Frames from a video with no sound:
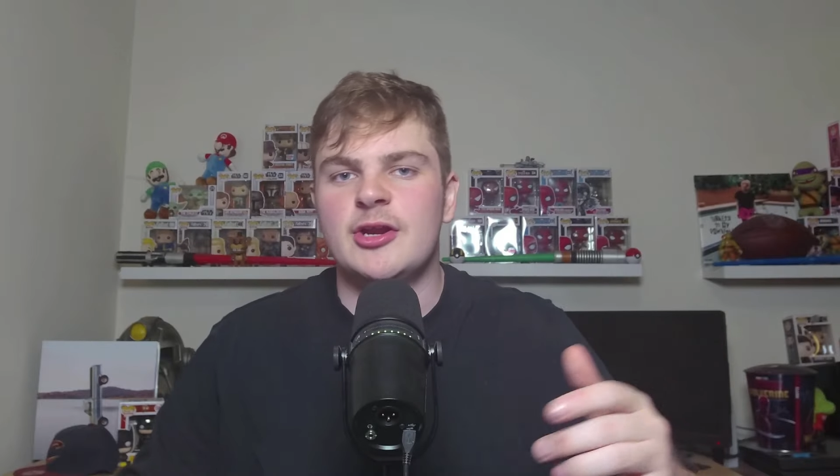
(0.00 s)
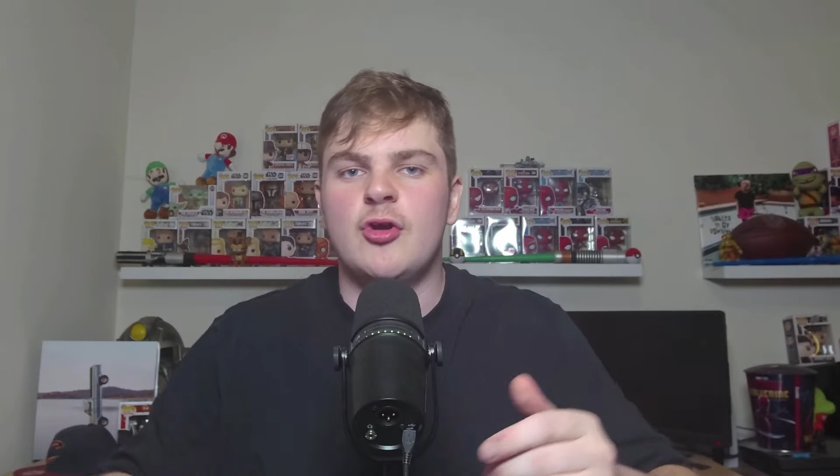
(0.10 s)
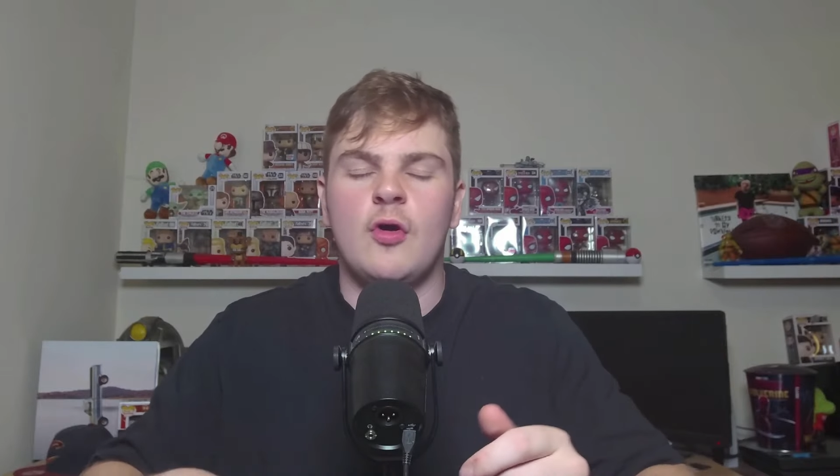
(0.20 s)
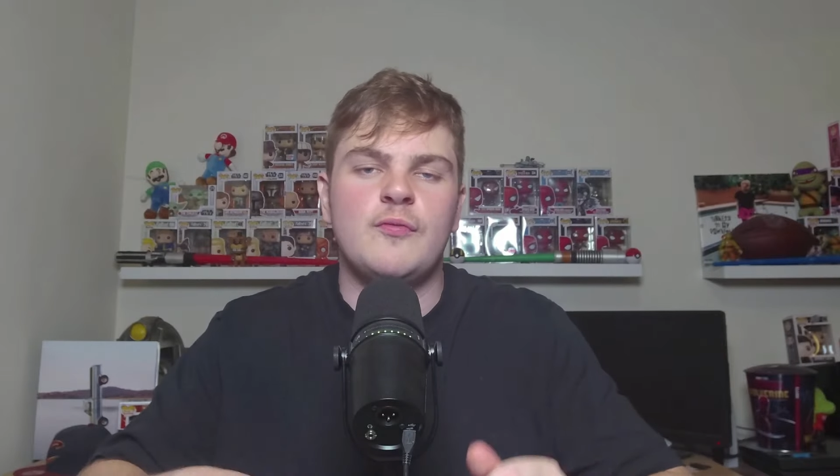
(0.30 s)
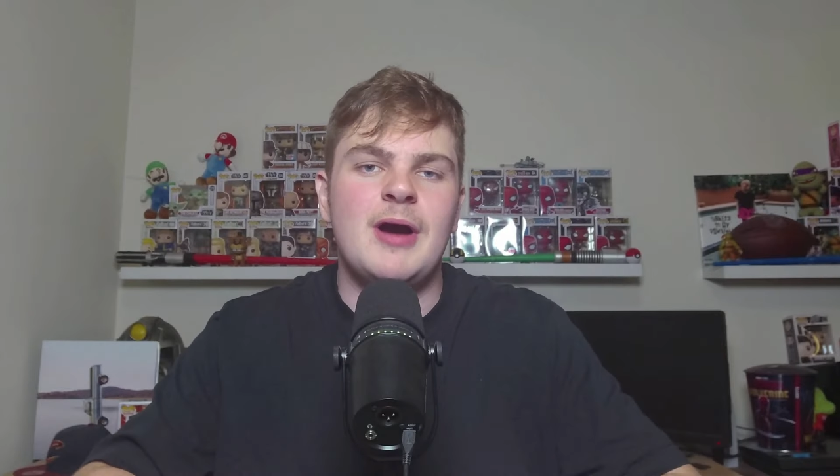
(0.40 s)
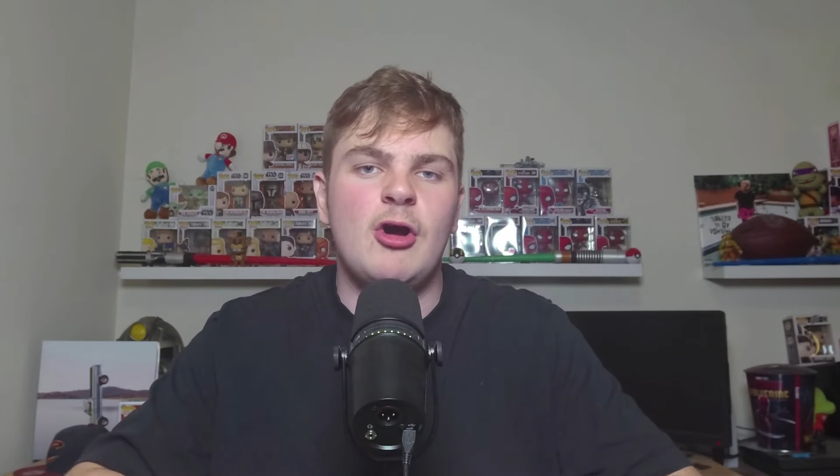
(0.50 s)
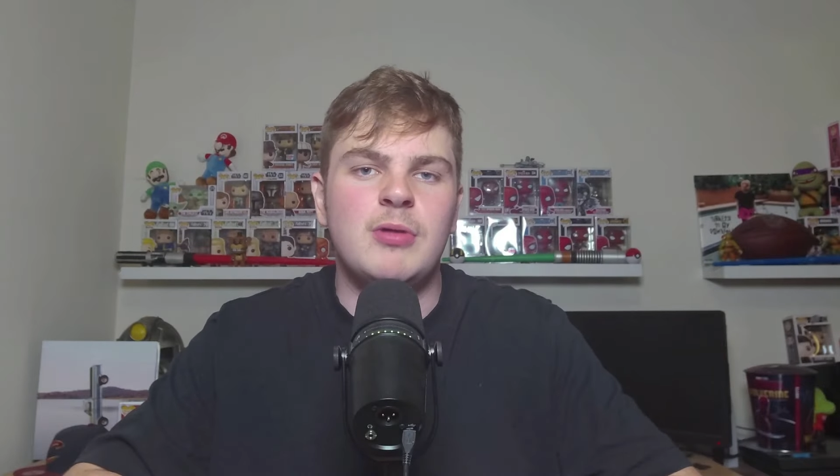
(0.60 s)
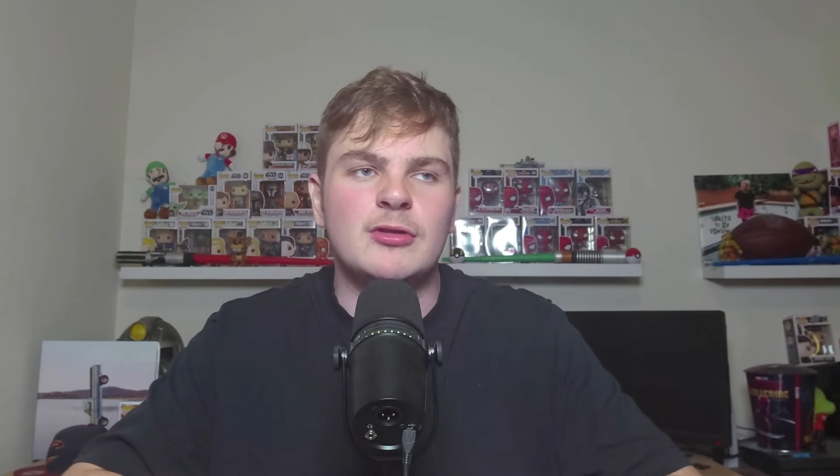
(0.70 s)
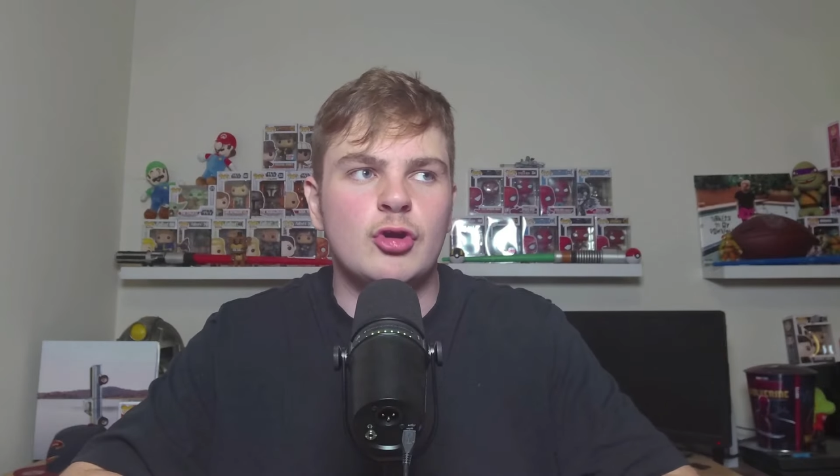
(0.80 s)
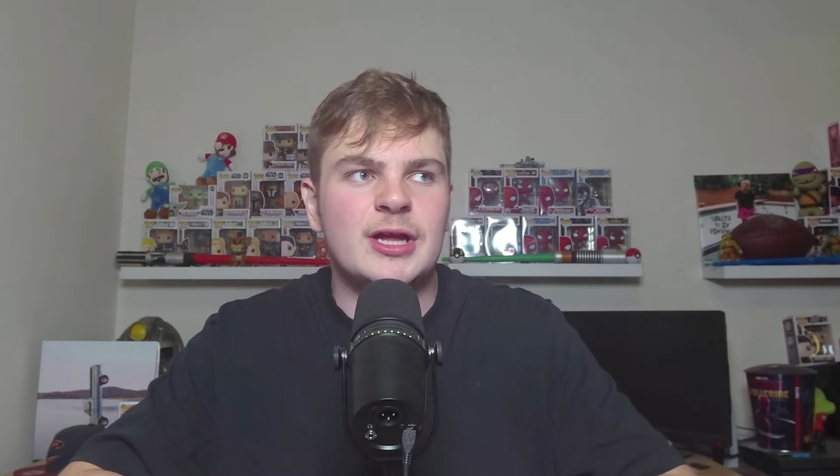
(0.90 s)
North
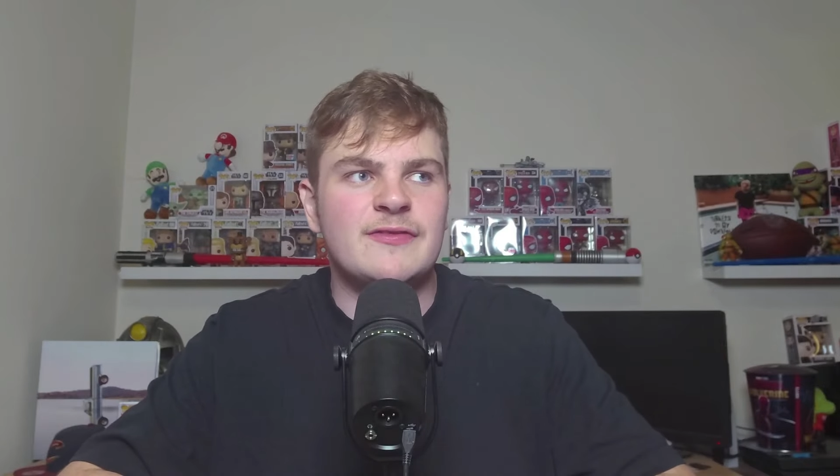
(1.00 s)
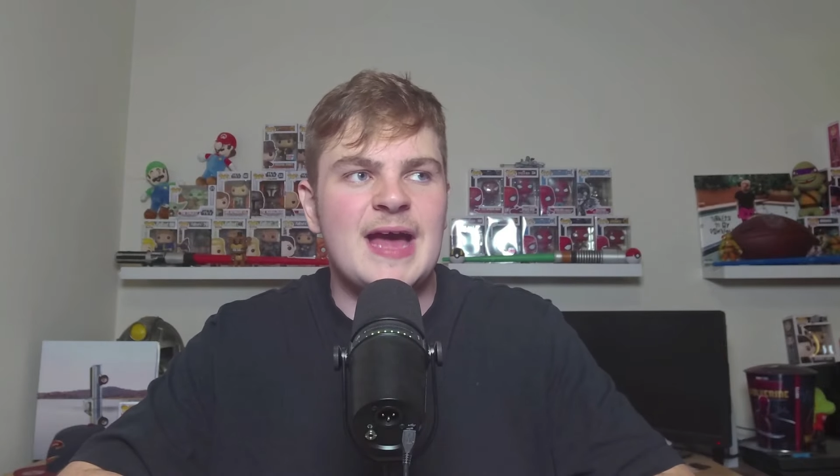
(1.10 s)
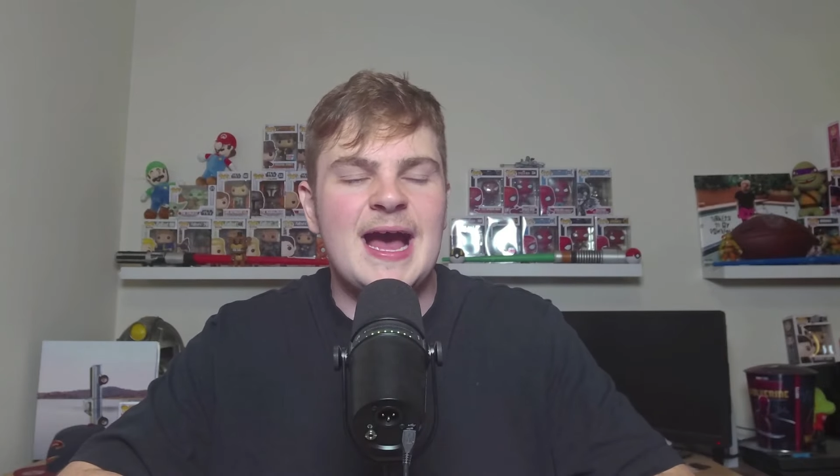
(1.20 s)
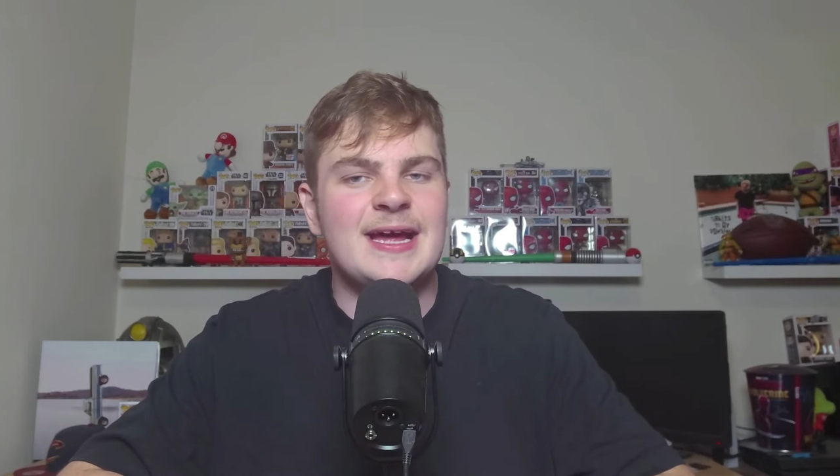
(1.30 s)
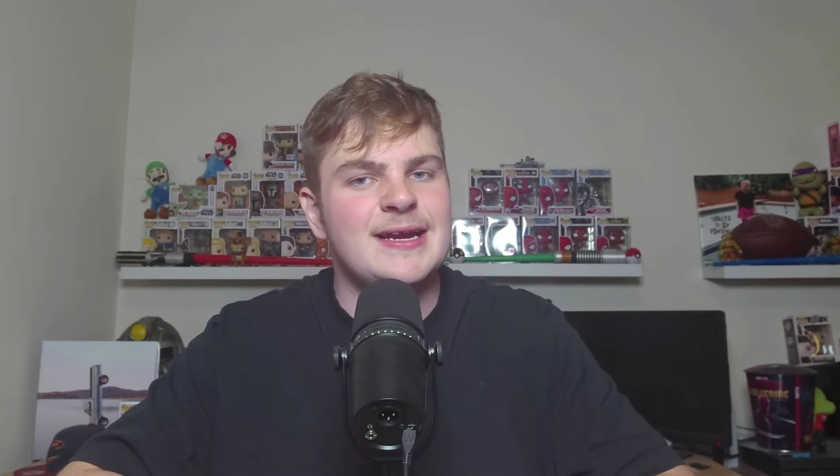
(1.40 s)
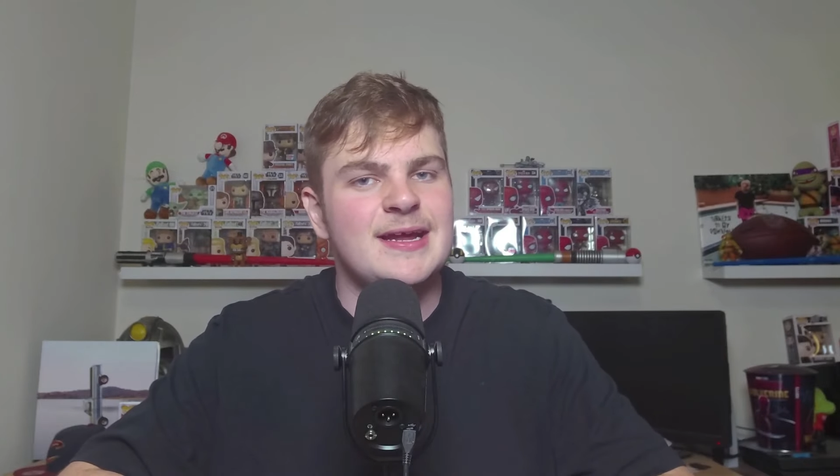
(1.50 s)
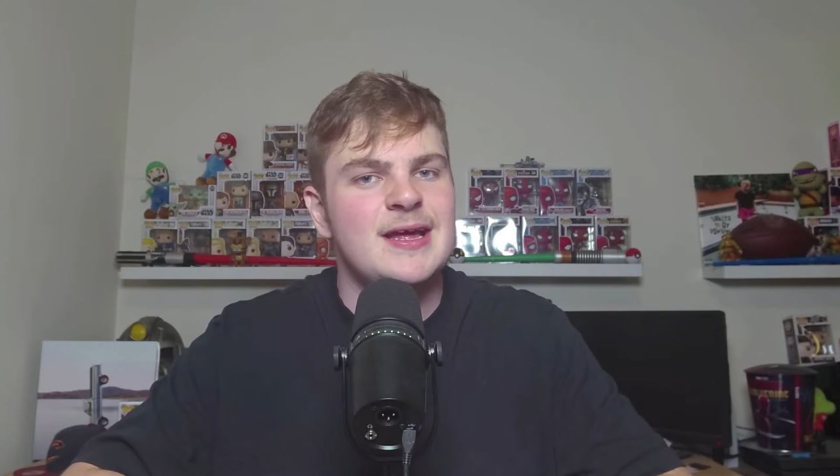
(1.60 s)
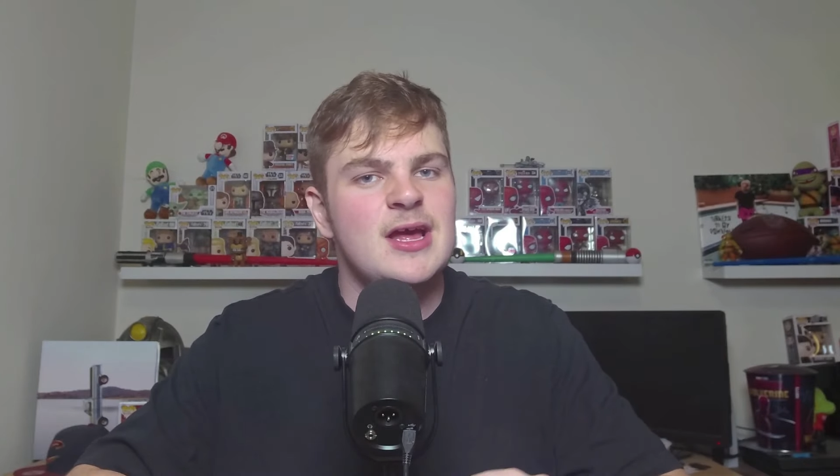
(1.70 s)
Melbourne look at that and